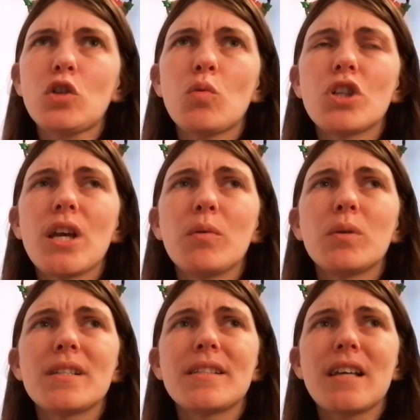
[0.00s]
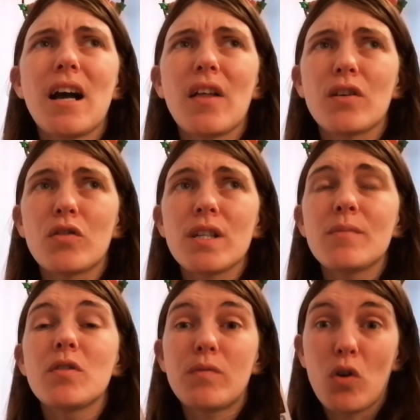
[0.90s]
One year we went to see Arthur
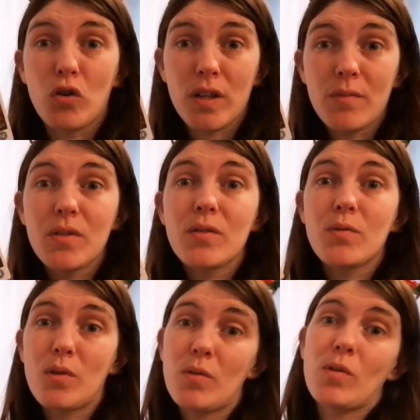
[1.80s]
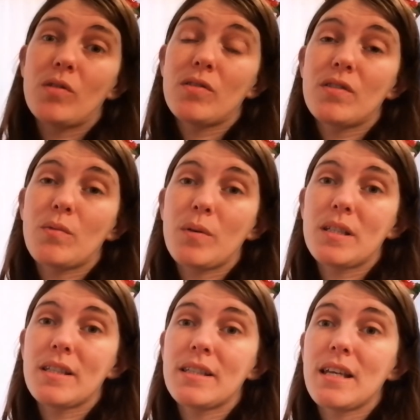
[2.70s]
Christmas. Four Christmas is one of the ones that we
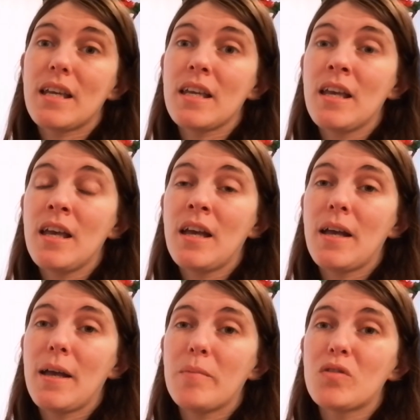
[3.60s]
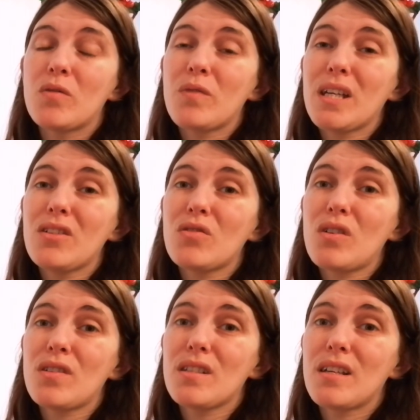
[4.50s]
went to see. So fingers
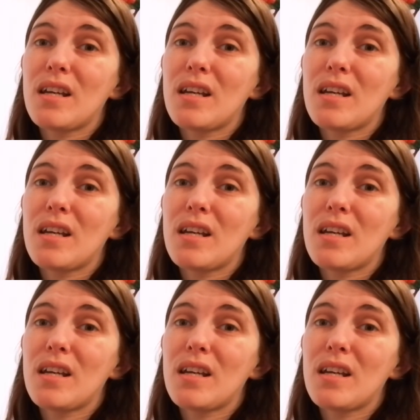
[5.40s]
crossed in